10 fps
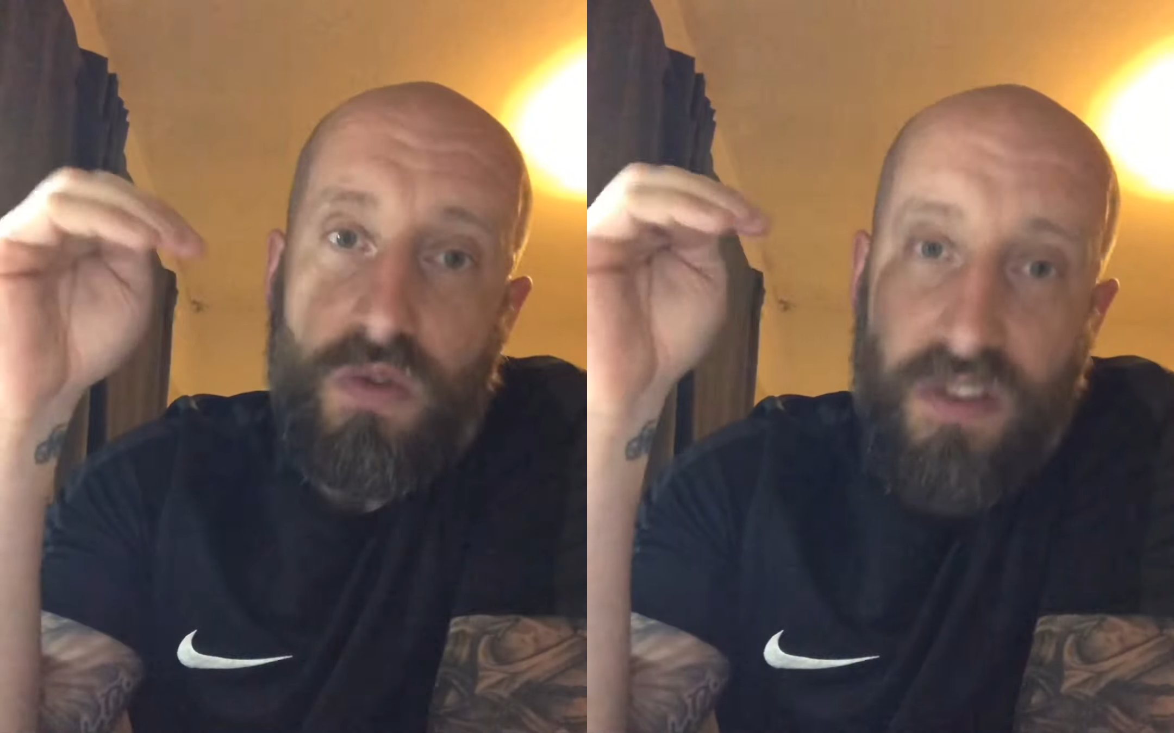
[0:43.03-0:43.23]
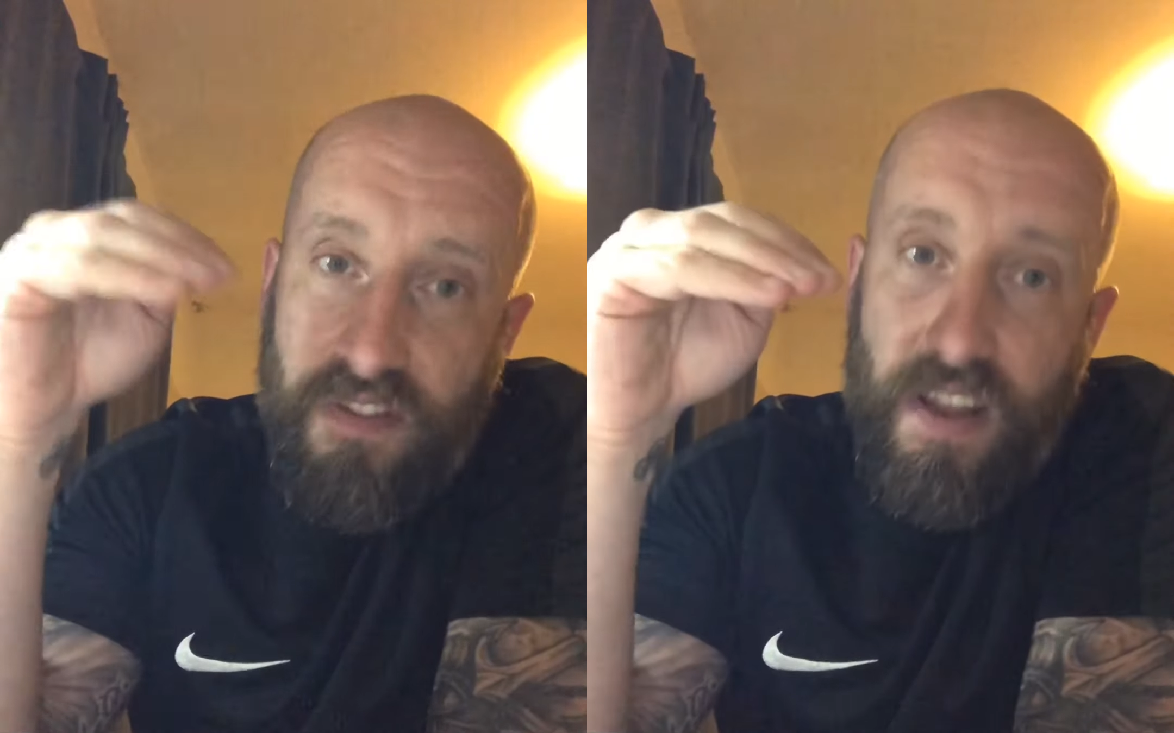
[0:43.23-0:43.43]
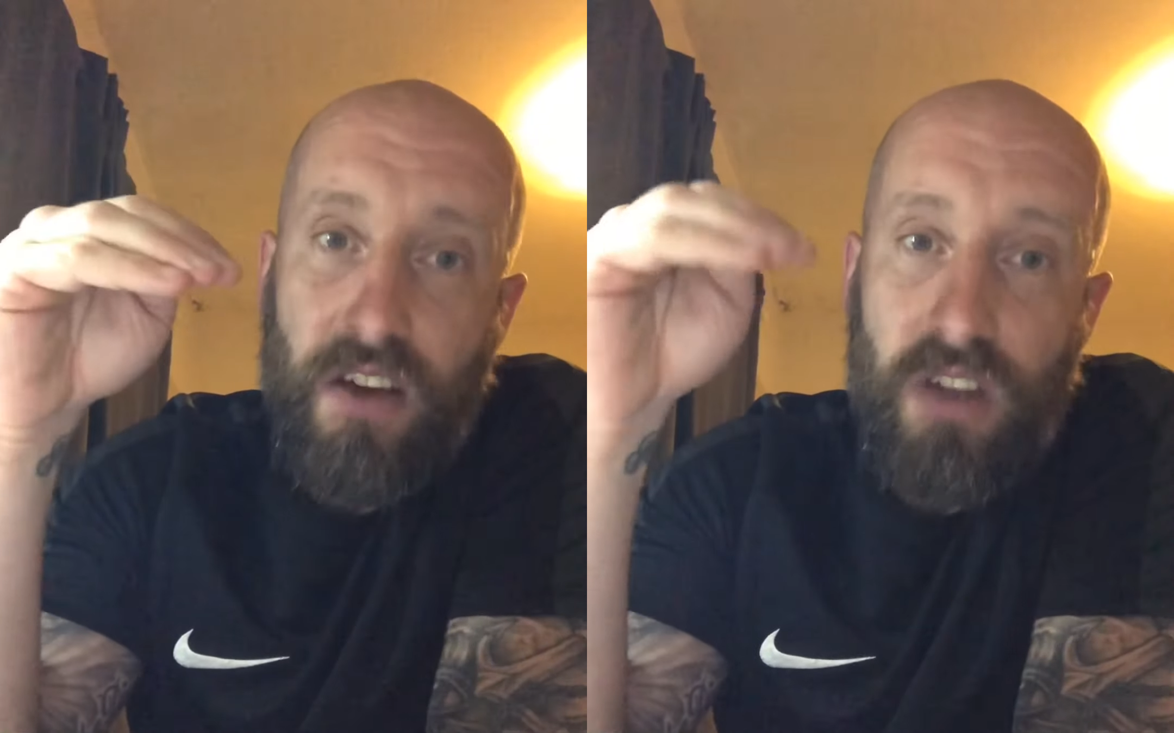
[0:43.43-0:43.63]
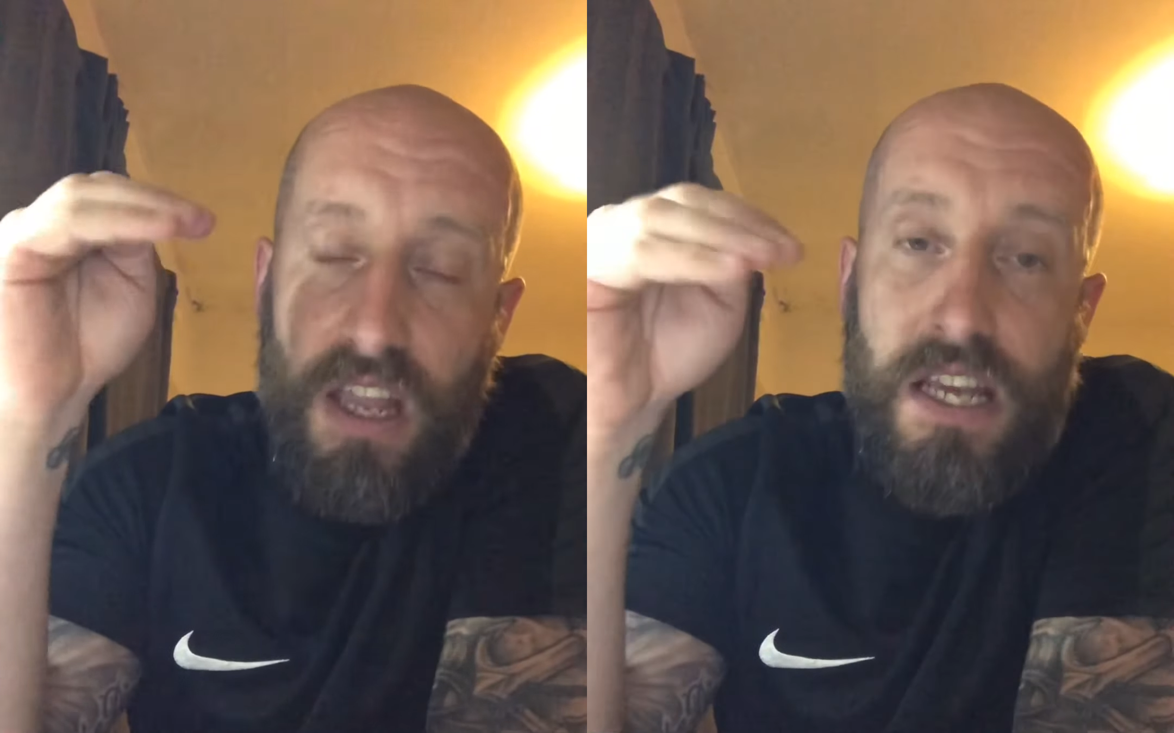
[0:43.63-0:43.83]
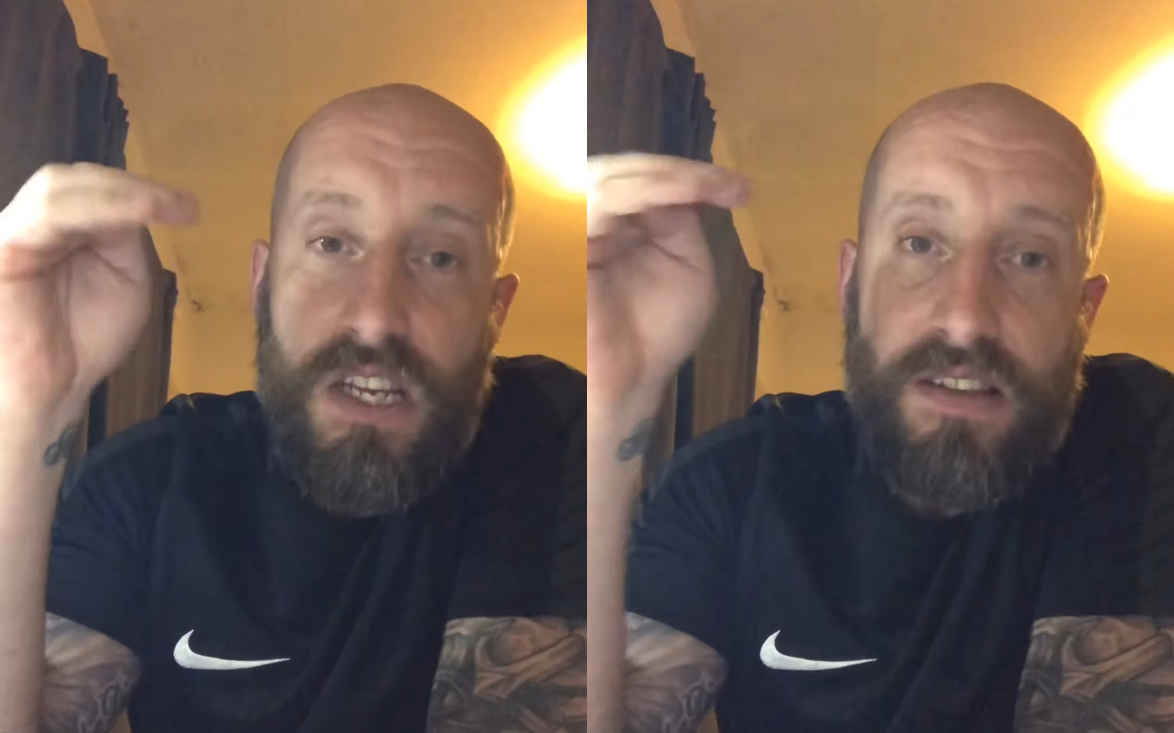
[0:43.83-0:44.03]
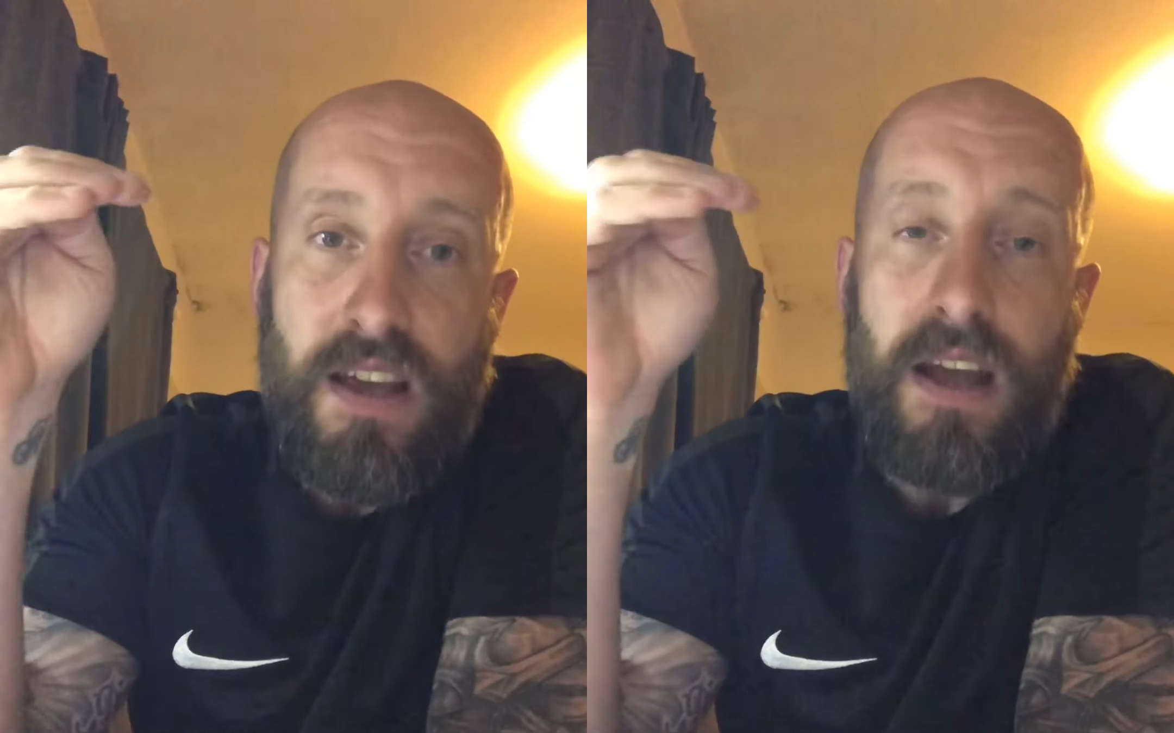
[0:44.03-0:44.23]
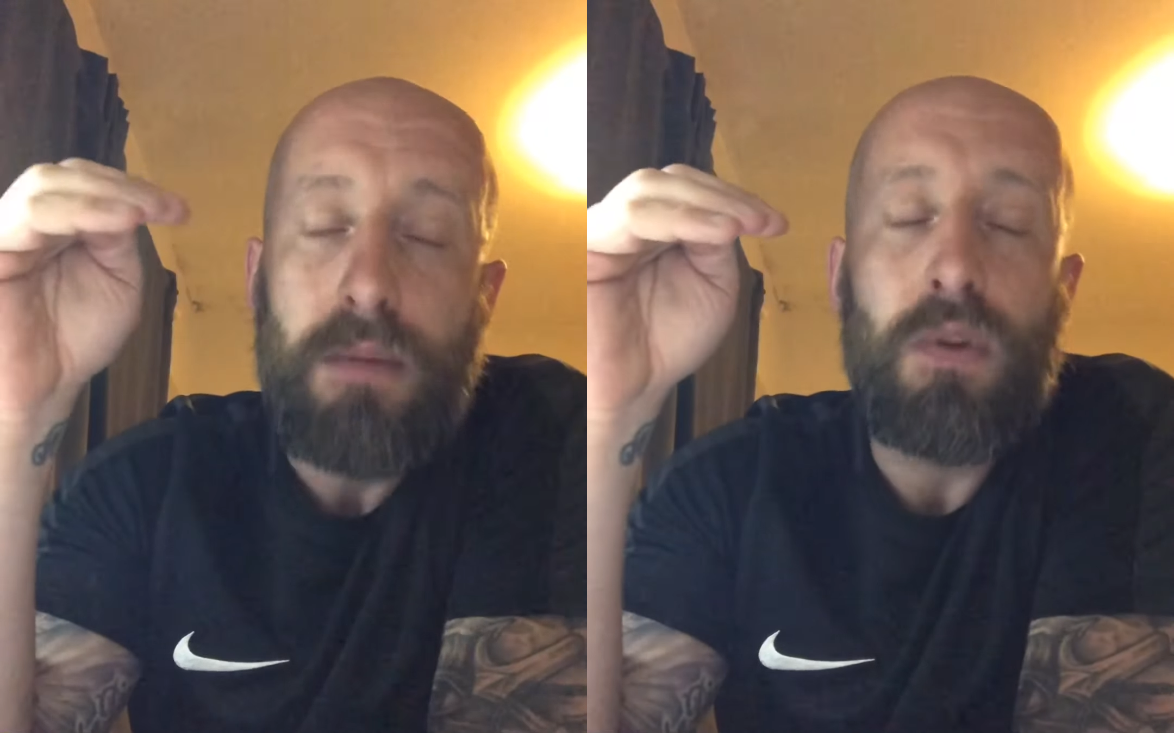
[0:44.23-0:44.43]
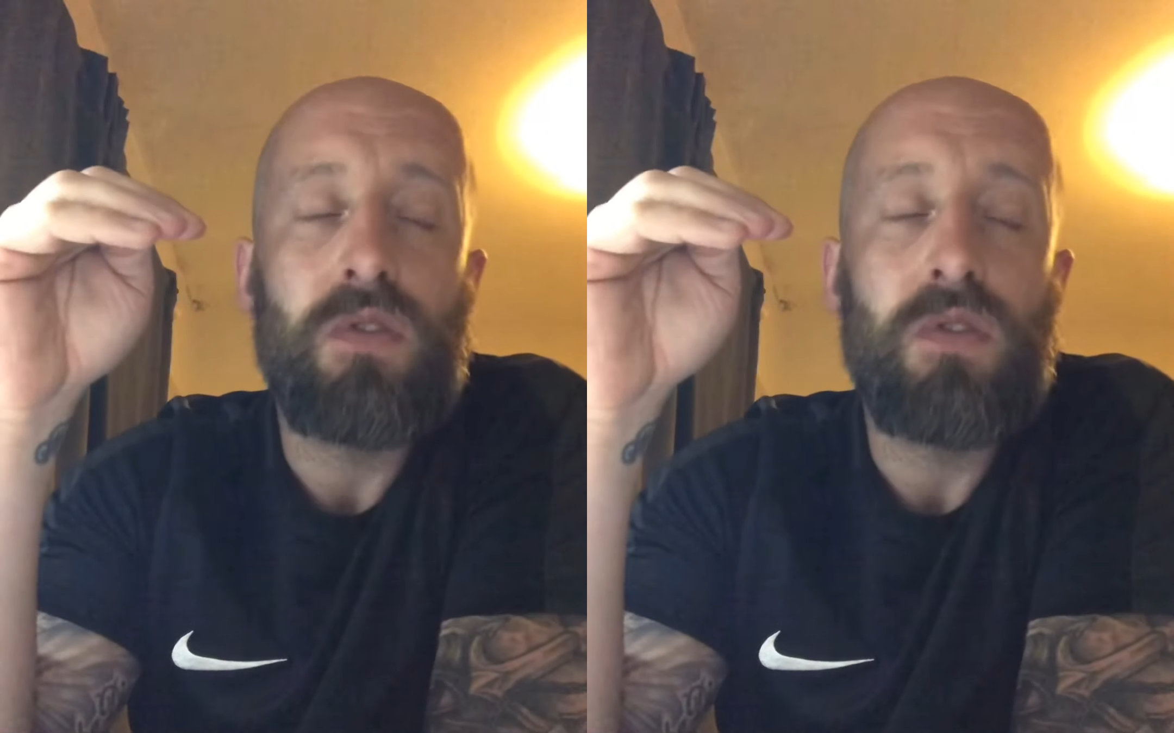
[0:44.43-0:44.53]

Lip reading: failure each time.